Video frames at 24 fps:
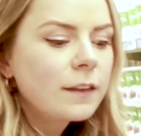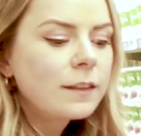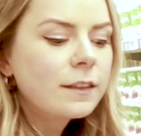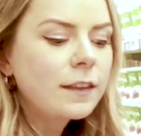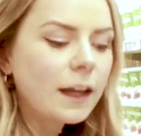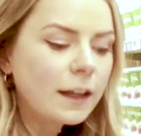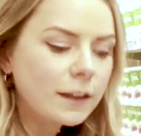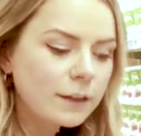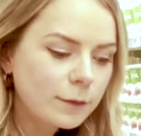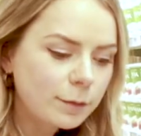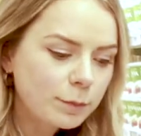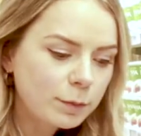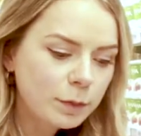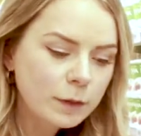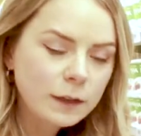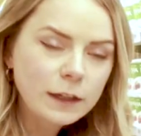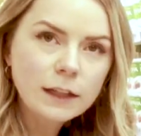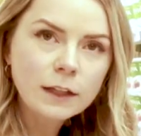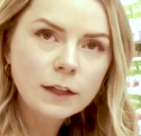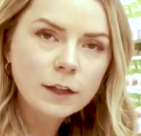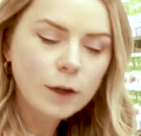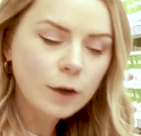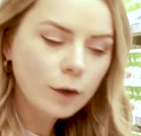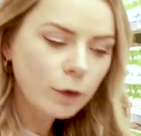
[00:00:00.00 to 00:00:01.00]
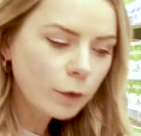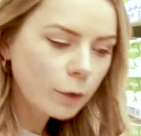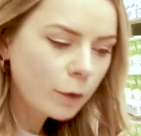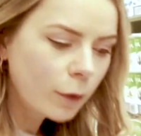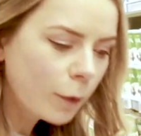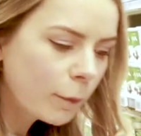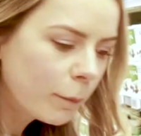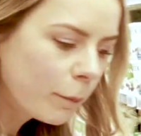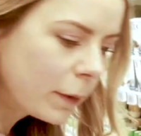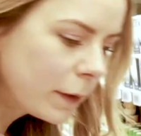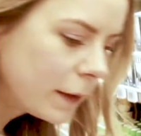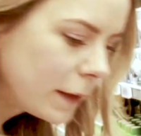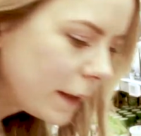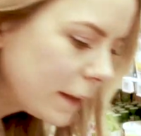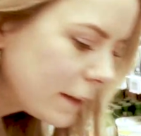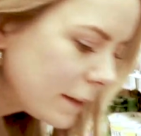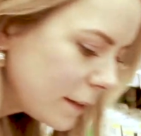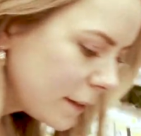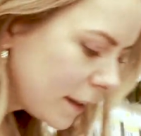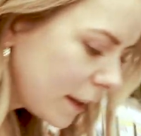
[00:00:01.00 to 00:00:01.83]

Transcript: That's pretty low, but let's